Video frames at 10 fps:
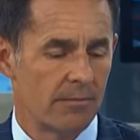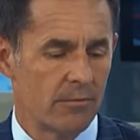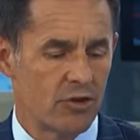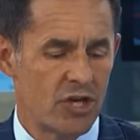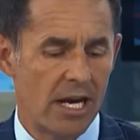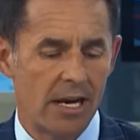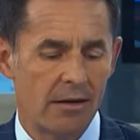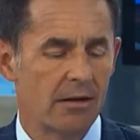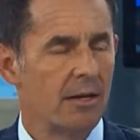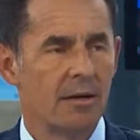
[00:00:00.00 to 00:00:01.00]

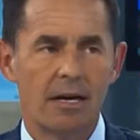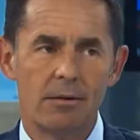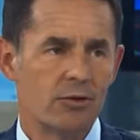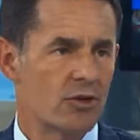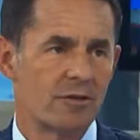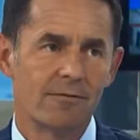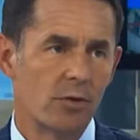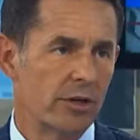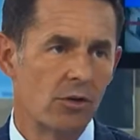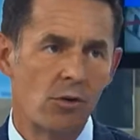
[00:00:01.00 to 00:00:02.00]
chain. I would just
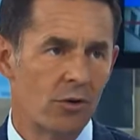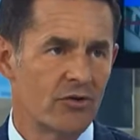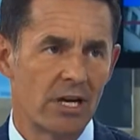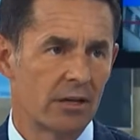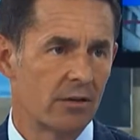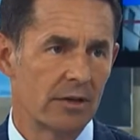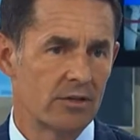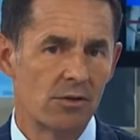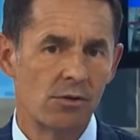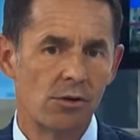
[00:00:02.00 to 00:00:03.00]
avoid the whole sector as
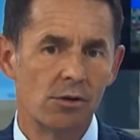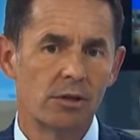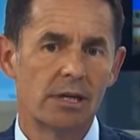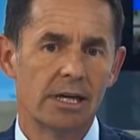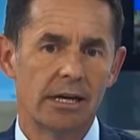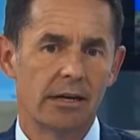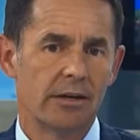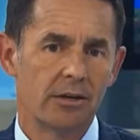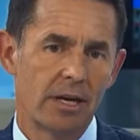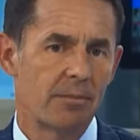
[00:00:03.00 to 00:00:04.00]
a whole.
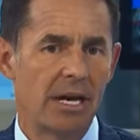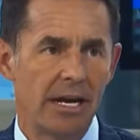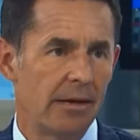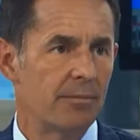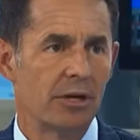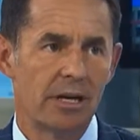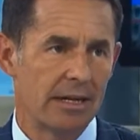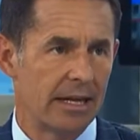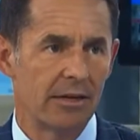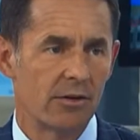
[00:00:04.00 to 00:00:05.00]
You'll get paid, but I
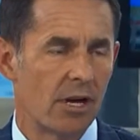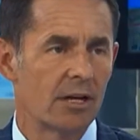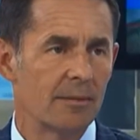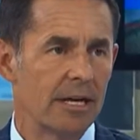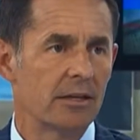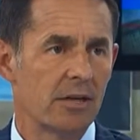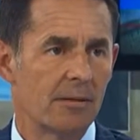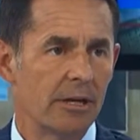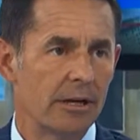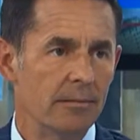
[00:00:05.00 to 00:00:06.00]
think you're not going to make a ton of
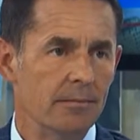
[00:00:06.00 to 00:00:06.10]
money.